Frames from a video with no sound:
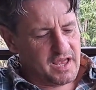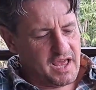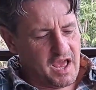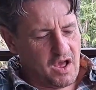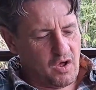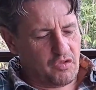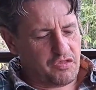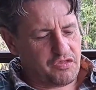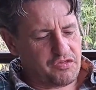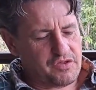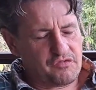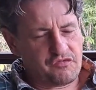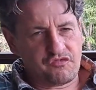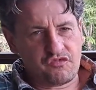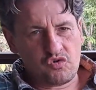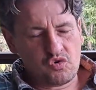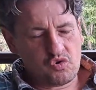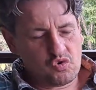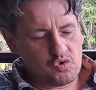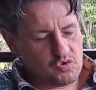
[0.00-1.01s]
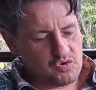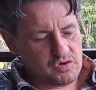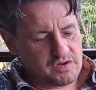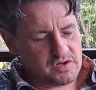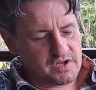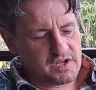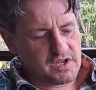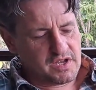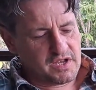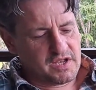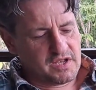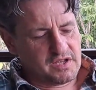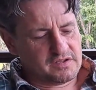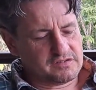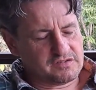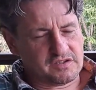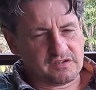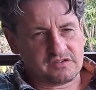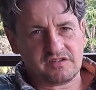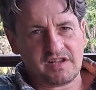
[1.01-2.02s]
healthy food,
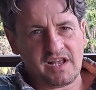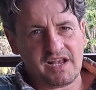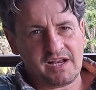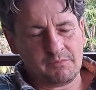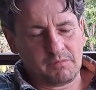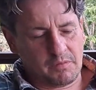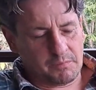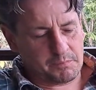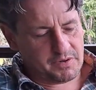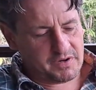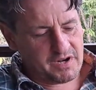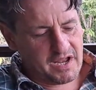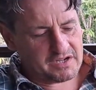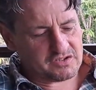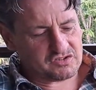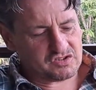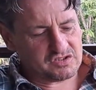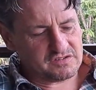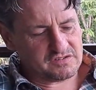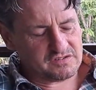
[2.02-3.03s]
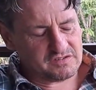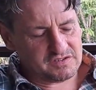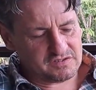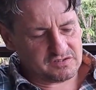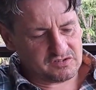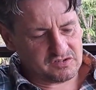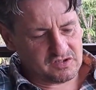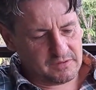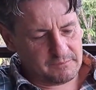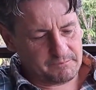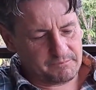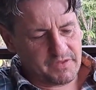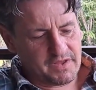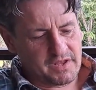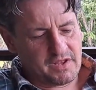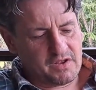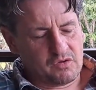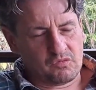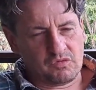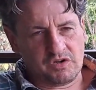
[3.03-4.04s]
sustainable production system,
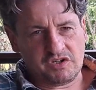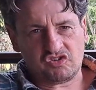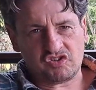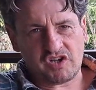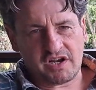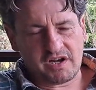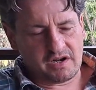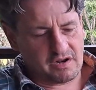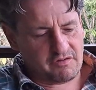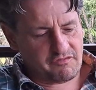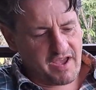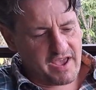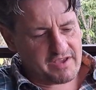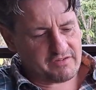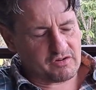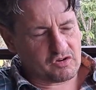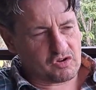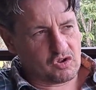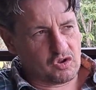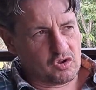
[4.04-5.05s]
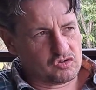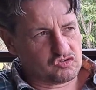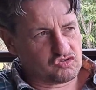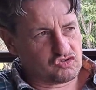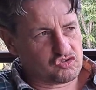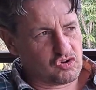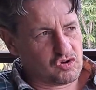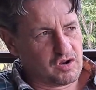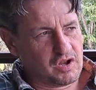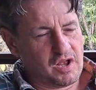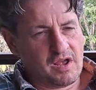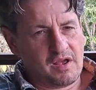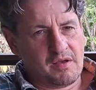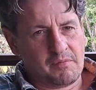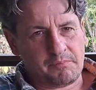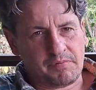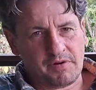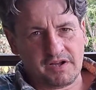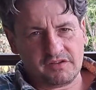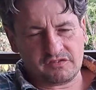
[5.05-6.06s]
regenerative agriculture,
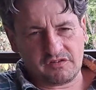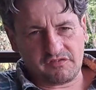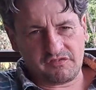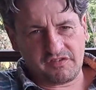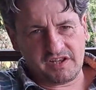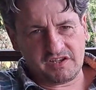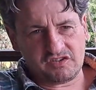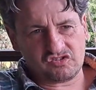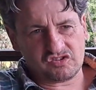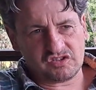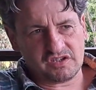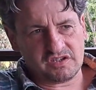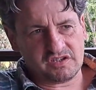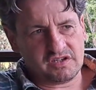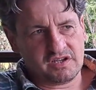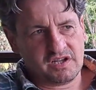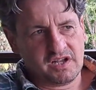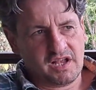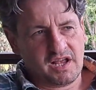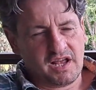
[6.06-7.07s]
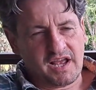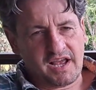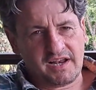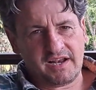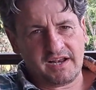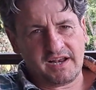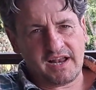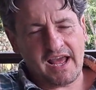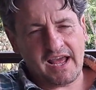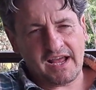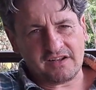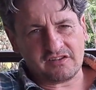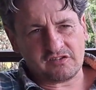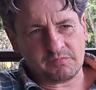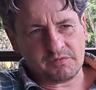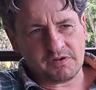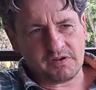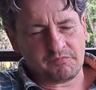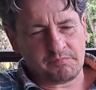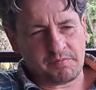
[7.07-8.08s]
preservation and
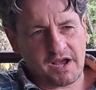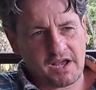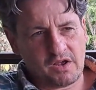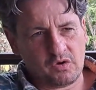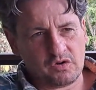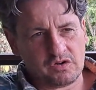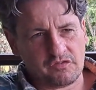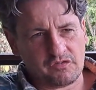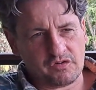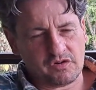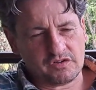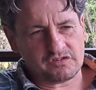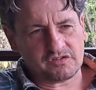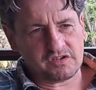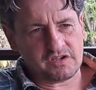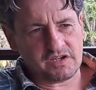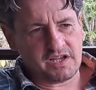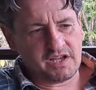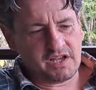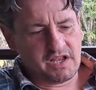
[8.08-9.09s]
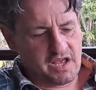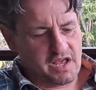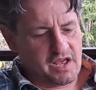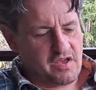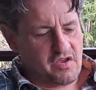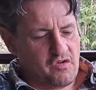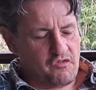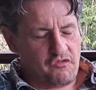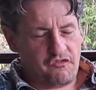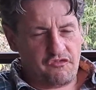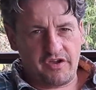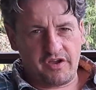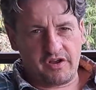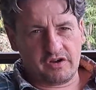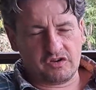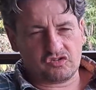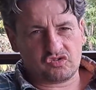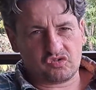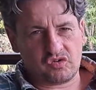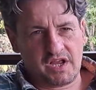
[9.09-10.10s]
enhancement of biodiversity,
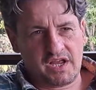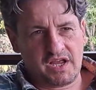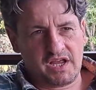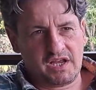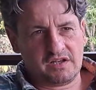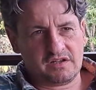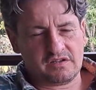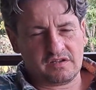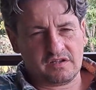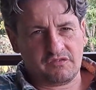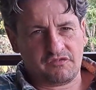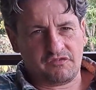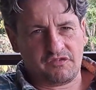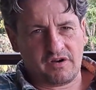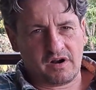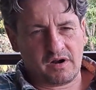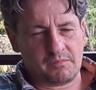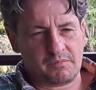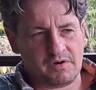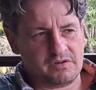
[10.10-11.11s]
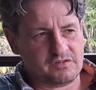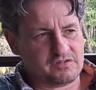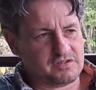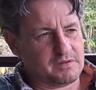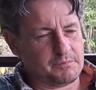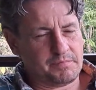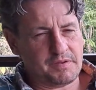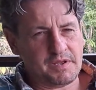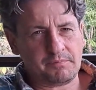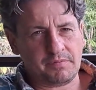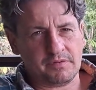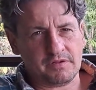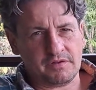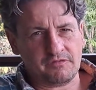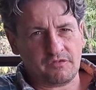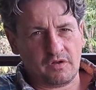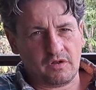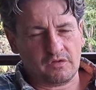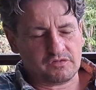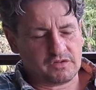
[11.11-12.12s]
fair trade to the farmers and the people
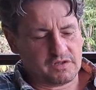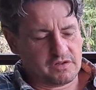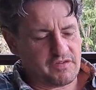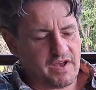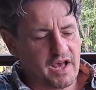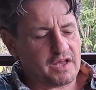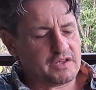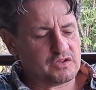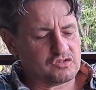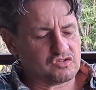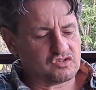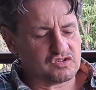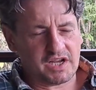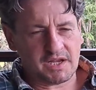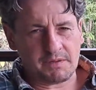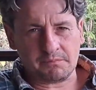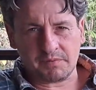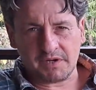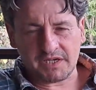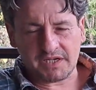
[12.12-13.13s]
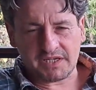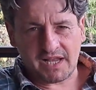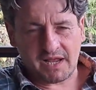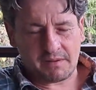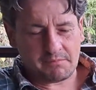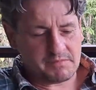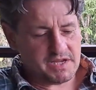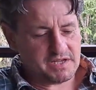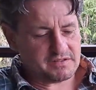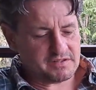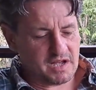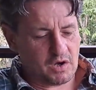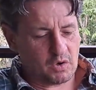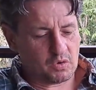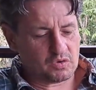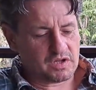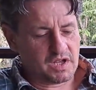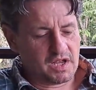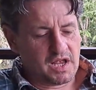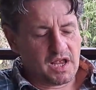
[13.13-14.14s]
involved in the value chain, bringing that meat
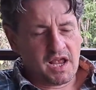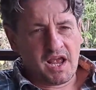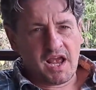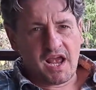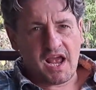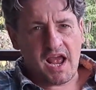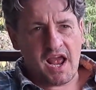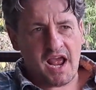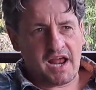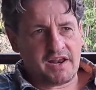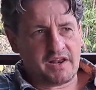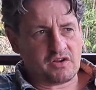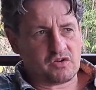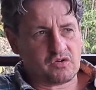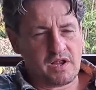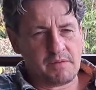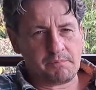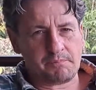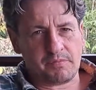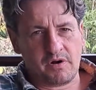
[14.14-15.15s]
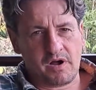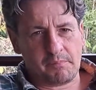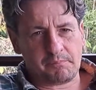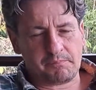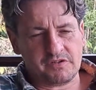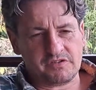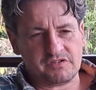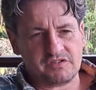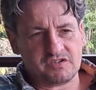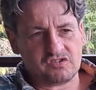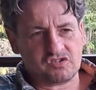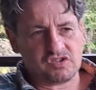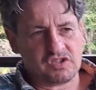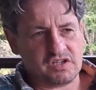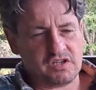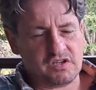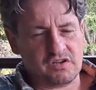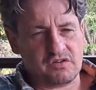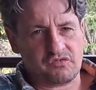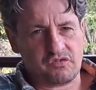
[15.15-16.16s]
out, and a great
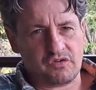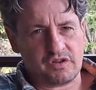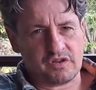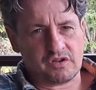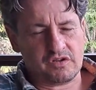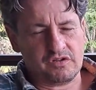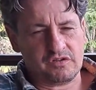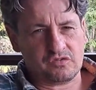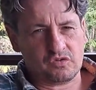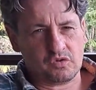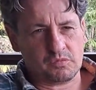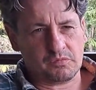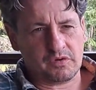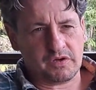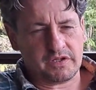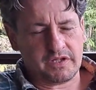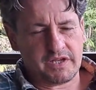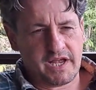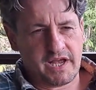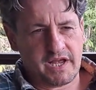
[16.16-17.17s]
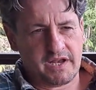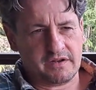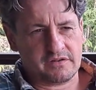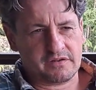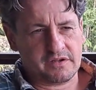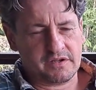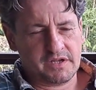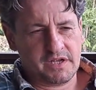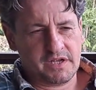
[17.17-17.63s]
proposition for the consumer at the end.